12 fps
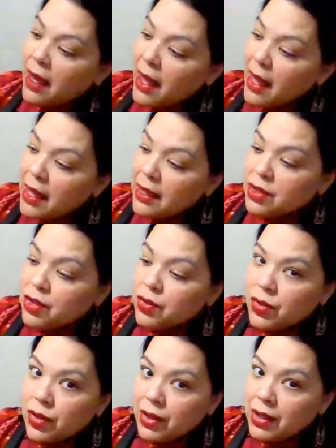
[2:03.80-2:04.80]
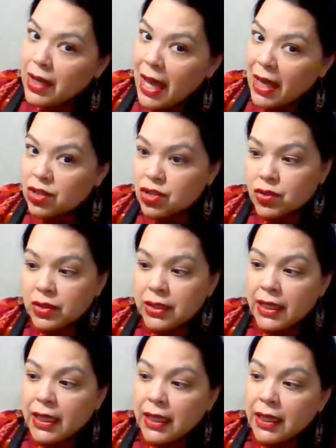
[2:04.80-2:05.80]
and you can
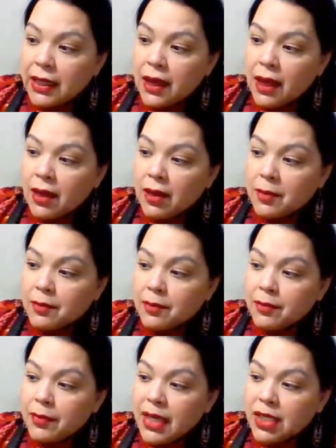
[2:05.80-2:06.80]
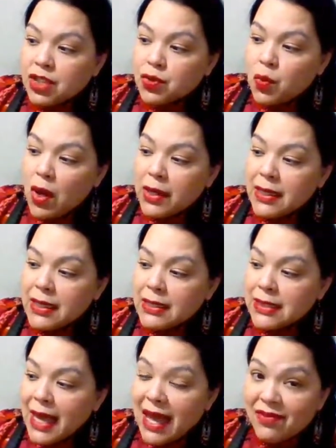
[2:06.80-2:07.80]
actually, um, each one
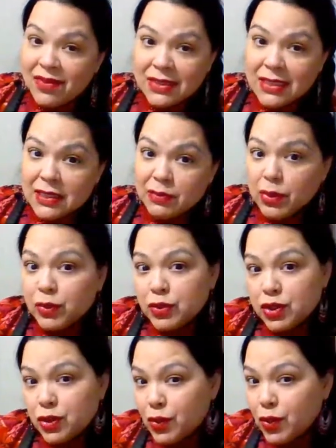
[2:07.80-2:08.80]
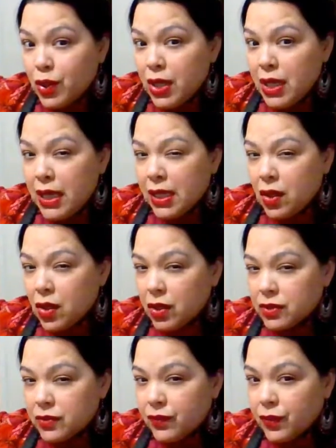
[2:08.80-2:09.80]
is a half a teaspoon. So it
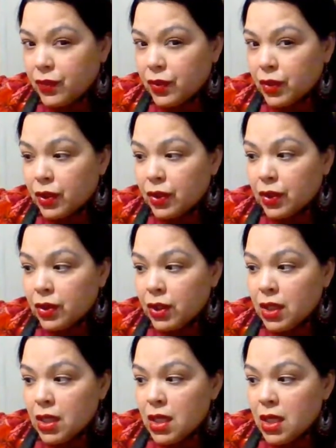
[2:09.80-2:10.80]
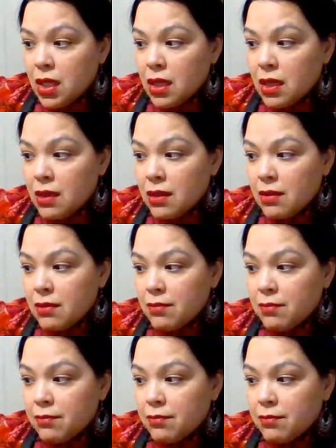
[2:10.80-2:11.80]
calls for,
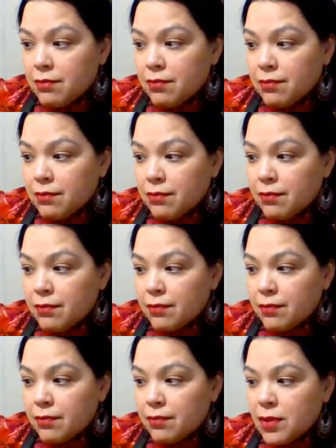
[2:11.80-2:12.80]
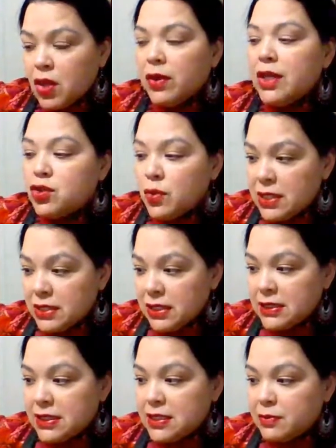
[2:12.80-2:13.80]
um, no, each one is a
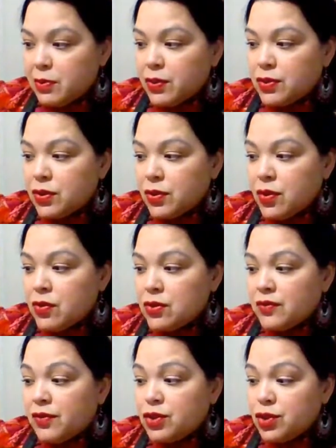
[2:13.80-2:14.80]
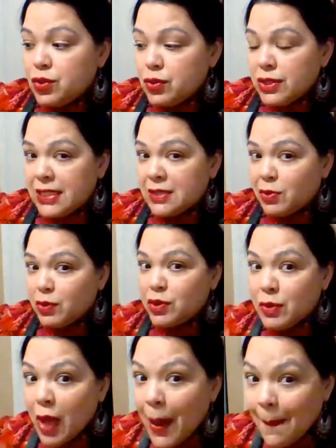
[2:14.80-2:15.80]
teaspoon. So it calls for two
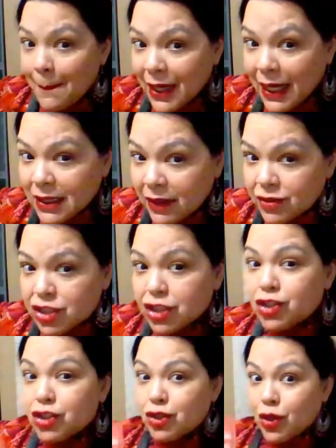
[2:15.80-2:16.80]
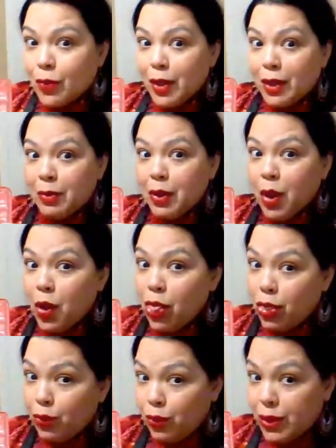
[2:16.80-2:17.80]
teaspoons, but I love ginger. So I'm going to put
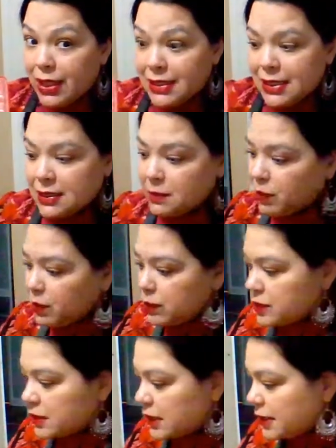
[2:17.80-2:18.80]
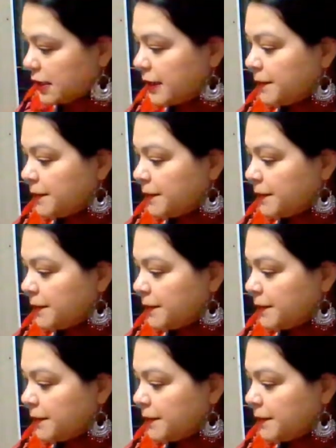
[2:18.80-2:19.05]
three teaspoons in.